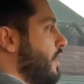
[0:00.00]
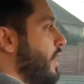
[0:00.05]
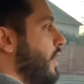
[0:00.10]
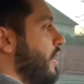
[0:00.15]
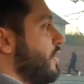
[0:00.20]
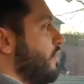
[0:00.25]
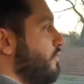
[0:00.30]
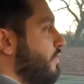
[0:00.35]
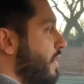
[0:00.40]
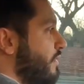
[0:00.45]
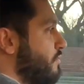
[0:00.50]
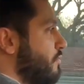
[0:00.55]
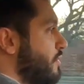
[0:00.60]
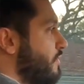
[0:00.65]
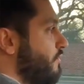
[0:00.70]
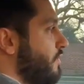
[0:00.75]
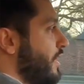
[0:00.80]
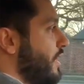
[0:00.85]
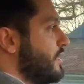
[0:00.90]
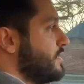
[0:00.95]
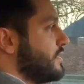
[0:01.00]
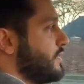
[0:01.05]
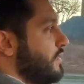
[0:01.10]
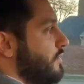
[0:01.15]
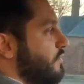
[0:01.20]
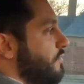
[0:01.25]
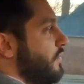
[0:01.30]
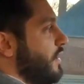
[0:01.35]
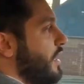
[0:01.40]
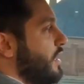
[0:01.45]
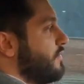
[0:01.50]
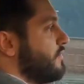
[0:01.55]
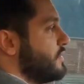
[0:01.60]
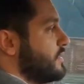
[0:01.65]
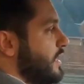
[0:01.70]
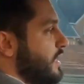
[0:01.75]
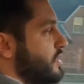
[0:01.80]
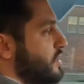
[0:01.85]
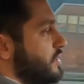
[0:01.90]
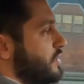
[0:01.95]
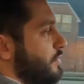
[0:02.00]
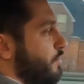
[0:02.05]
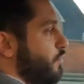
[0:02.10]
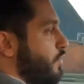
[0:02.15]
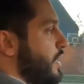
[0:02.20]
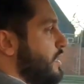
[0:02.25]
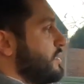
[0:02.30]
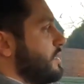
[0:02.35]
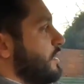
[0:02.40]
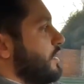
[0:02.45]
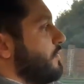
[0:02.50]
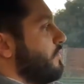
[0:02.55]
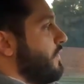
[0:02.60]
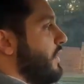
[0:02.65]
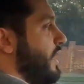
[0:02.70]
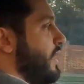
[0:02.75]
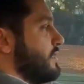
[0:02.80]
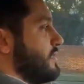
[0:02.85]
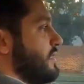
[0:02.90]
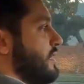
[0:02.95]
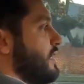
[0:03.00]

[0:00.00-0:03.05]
And the 535 is actually surprisingly fast.